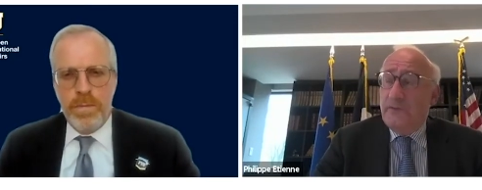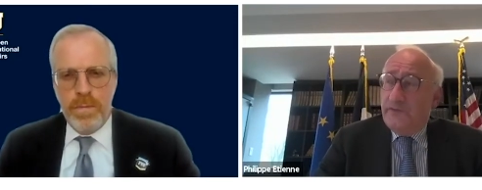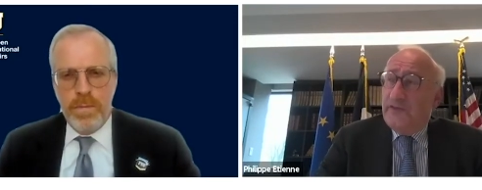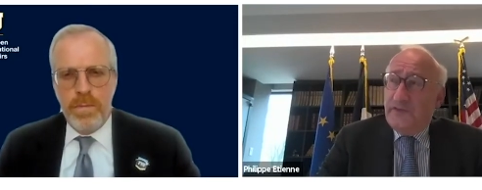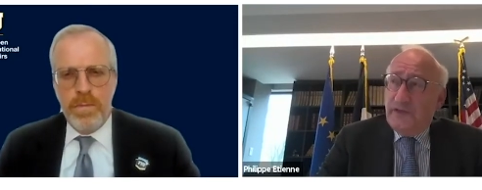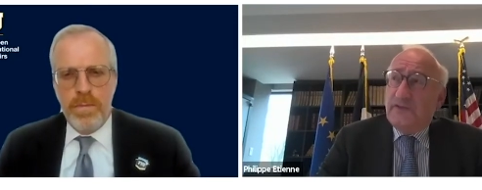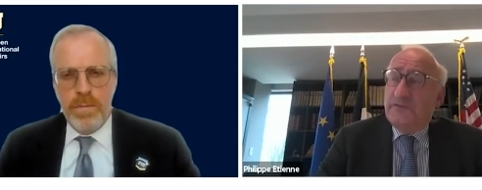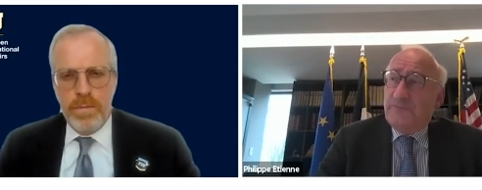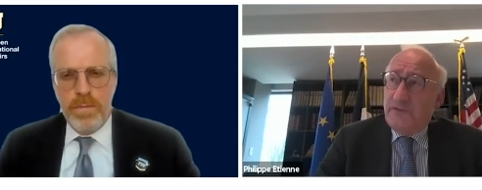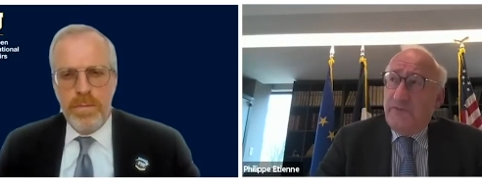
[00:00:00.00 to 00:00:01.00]
Speaker 1: So this is
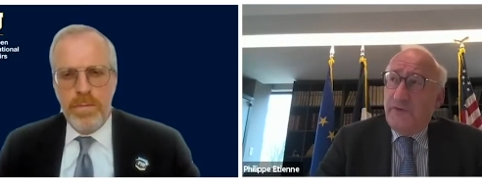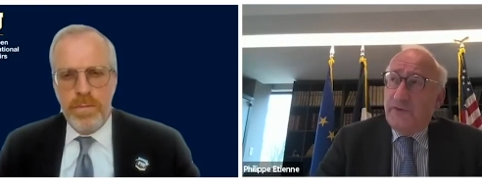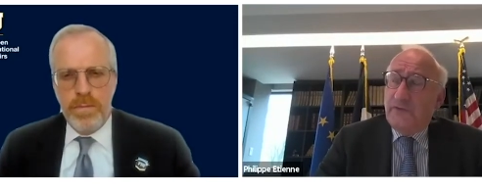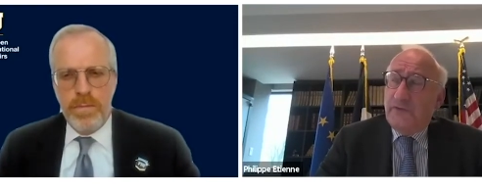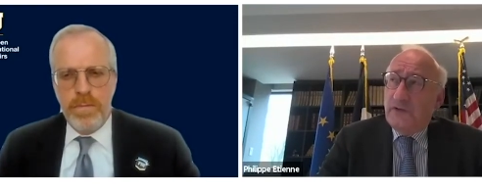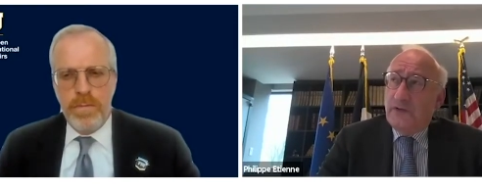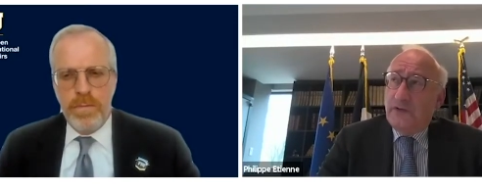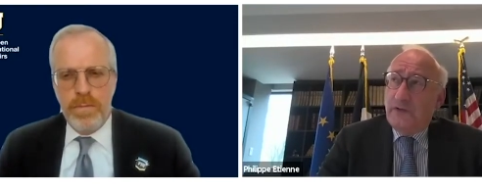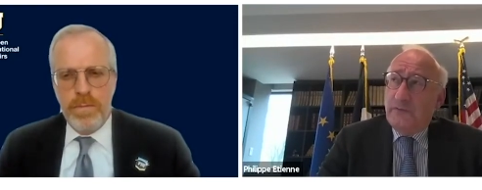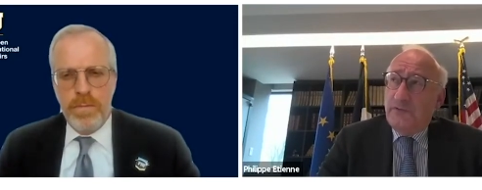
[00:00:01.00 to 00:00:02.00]
the first,
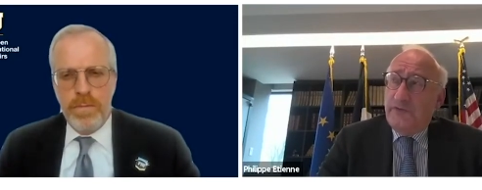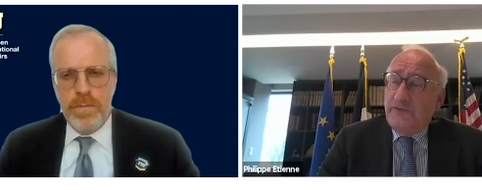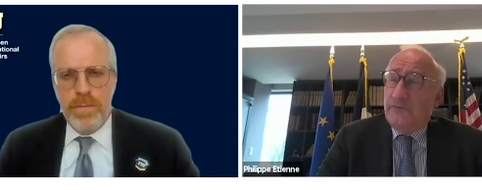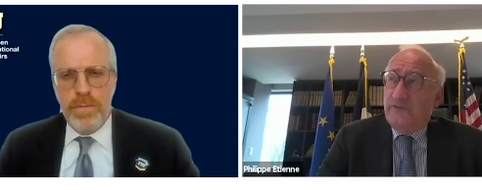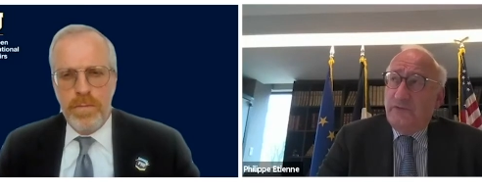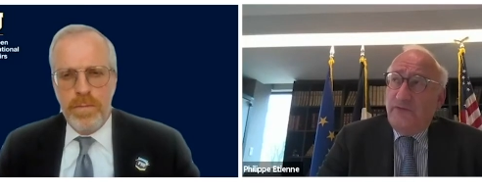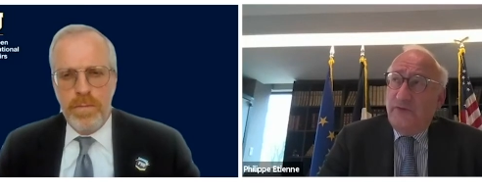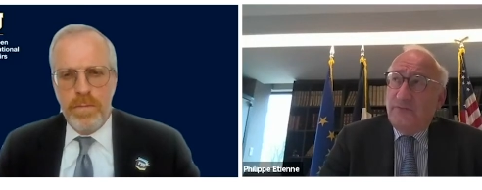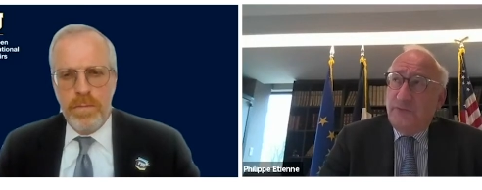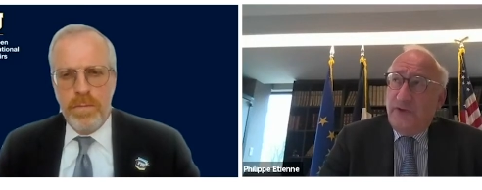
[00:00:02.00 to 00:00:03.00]
uh, this was the
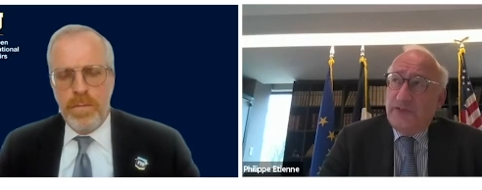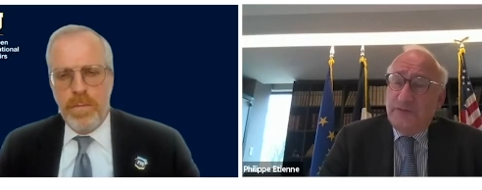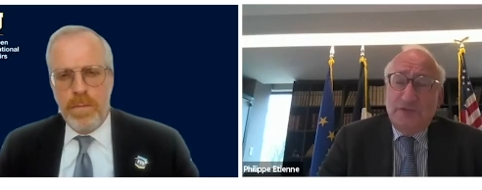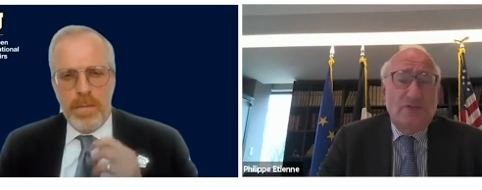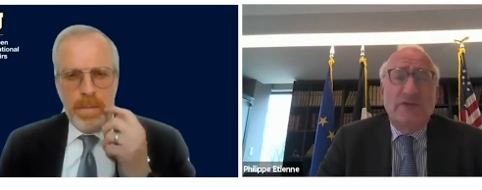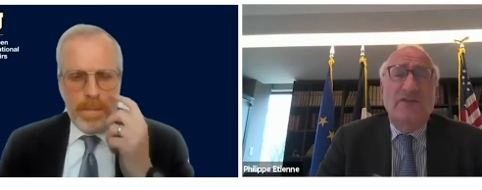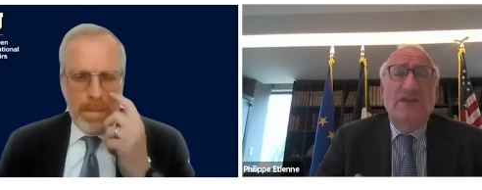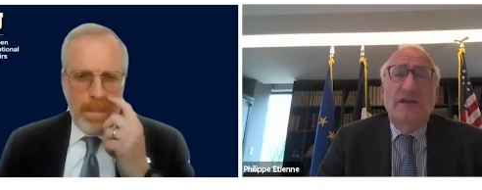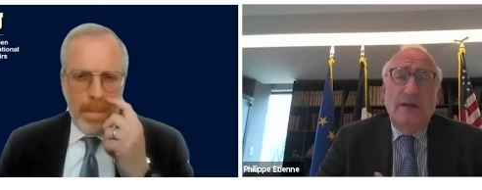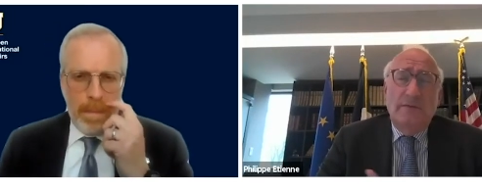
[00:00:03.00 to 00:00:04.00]
first priority, but we
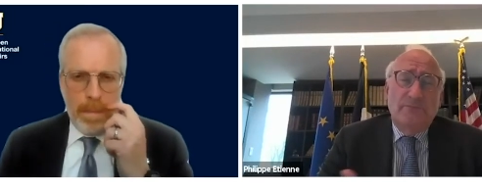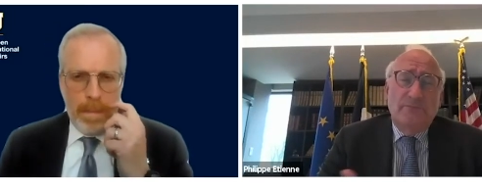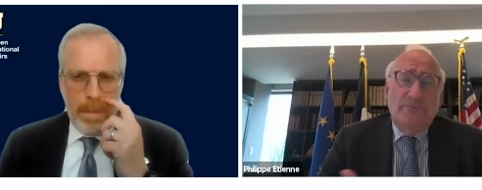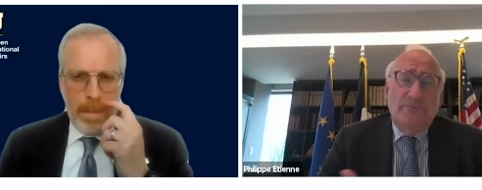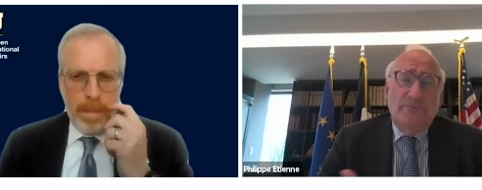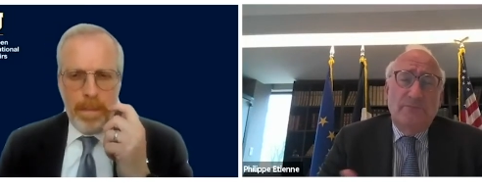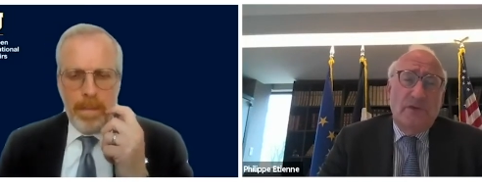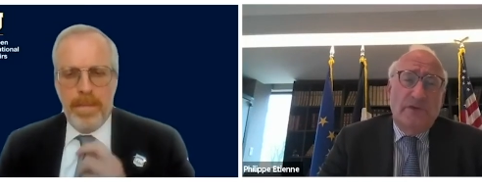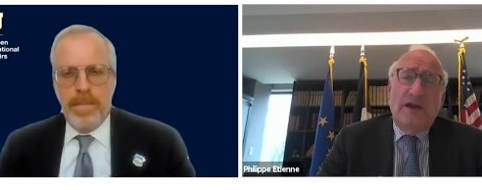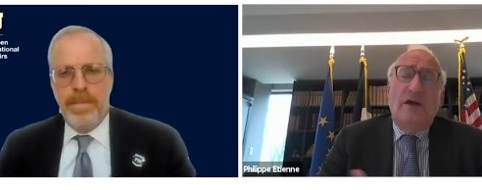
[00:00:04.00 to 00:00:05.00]
see
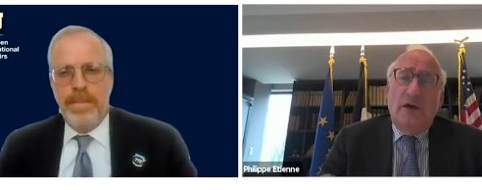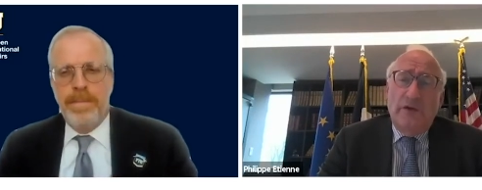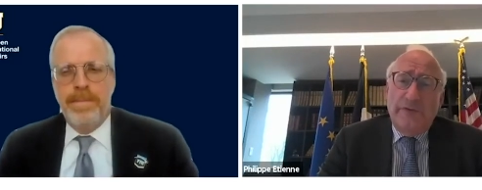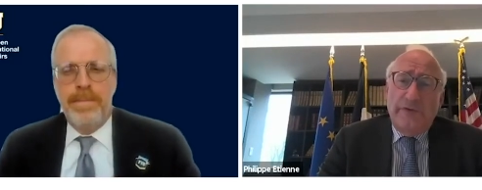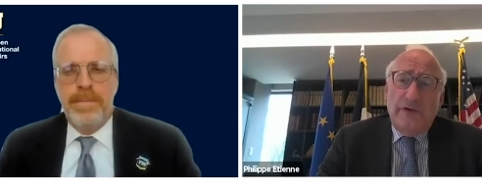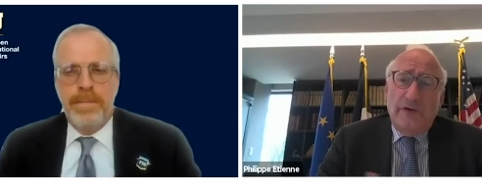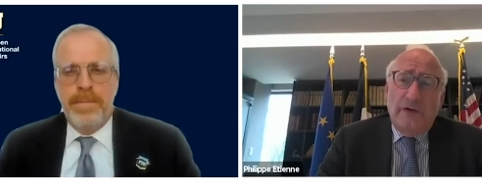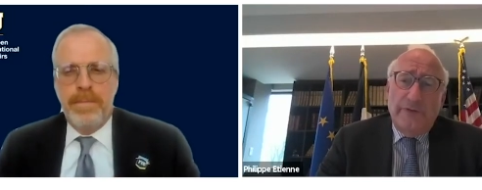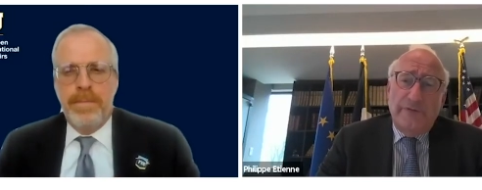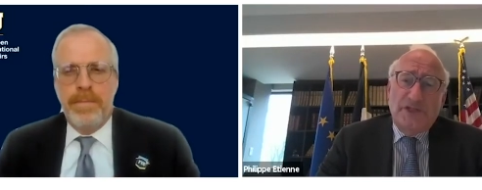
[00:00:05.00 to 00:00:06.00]
there are other
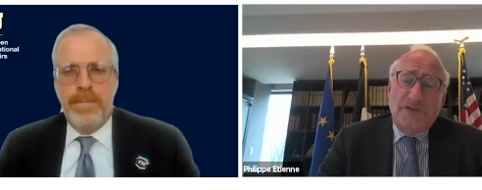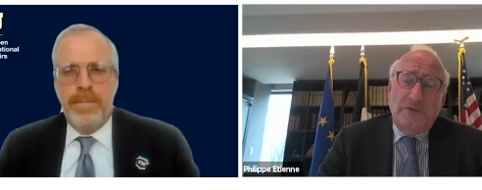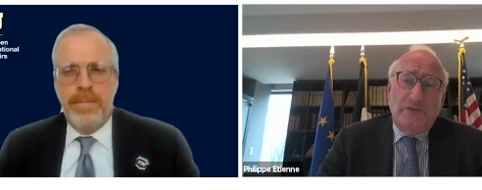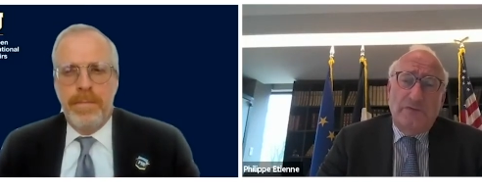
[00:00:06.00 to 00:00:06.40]
other issues of